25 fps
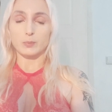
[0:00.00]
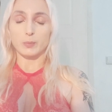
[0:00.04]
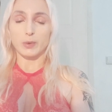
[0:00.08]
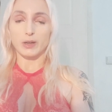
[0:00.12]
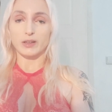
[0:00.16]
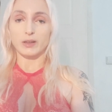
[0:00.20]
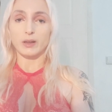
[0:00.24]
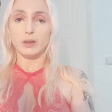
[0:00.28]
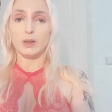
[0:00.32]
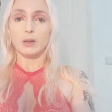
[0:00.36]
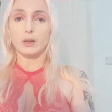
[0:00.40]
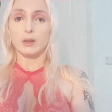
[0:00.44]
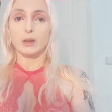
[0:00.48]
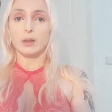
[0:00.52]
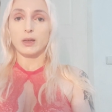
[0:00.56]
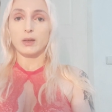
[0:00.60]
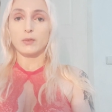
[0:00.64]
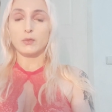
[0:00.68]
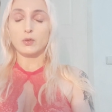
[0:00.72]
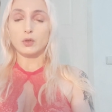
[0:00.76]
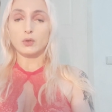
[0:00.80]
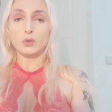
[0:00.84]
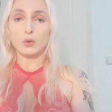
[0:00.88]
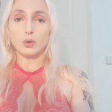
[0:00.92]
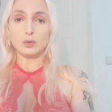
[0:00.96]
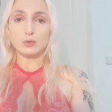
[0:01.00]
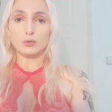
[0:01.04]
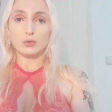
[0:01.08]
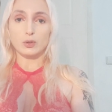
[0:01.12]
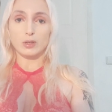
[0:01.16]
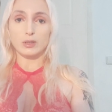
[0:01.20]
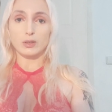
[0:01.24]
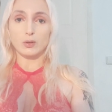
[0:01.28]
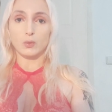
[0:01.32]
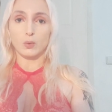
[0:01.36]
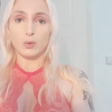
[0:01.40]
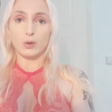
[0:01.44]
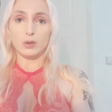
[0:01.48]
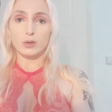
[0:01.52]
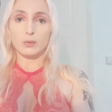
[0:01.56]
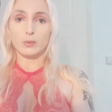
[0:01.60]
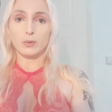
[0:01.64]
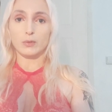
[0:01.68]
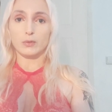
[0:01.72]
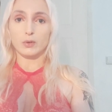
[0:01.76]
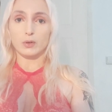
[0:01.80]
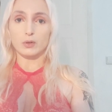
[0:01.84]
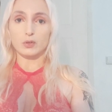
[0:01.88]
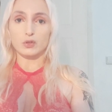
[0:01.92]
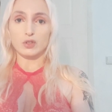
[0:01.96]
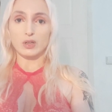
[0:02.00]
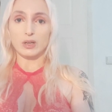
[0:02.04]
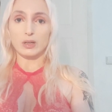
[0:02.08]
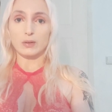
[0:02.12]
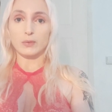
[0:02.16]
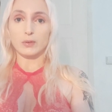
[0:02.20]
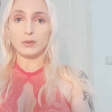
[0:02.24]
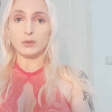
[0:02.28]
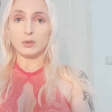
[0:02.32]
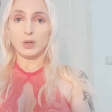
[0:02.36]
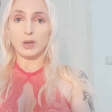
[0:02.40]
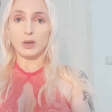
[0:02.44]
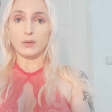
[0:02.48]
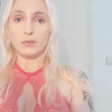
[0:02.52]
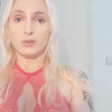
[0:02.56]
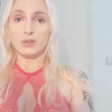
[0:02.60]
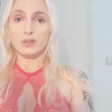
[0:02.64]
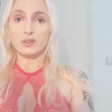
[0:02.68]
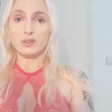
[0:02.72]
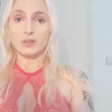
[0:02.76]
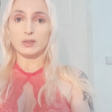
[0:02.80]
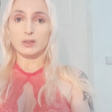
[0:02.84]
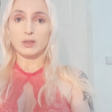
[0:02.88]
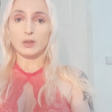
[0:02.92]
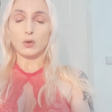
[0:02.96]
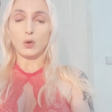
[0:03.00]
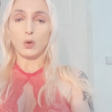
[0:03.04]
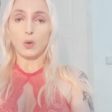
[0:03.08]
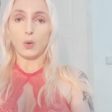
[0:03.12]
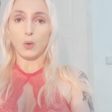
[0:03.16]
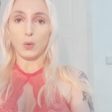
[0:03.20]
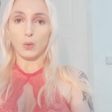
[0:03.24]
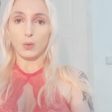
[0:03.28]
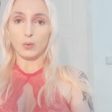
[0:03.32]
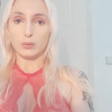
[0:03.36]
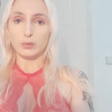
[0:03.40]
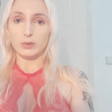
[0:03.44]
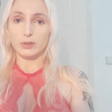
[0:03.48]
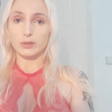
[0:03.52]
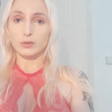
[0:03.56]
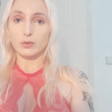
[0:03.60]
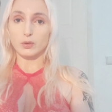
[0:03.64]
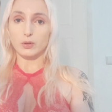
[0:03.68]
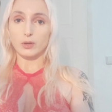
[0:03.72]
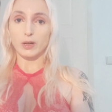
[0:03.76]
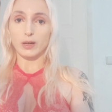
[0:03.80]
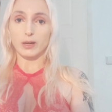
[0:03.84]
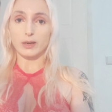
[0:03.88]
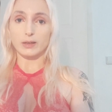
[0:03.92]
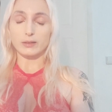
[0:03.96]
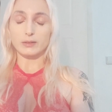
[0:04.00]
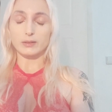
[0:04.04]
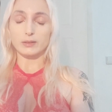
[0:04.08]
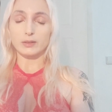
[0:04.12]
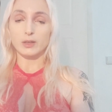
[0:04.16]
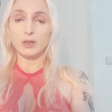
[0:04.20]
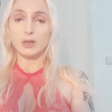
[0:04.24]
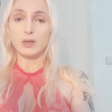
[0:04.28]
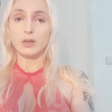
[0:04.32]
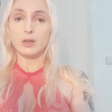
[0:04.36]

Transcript: But if you don't do any work with yourself and you have this inner hole in your heart,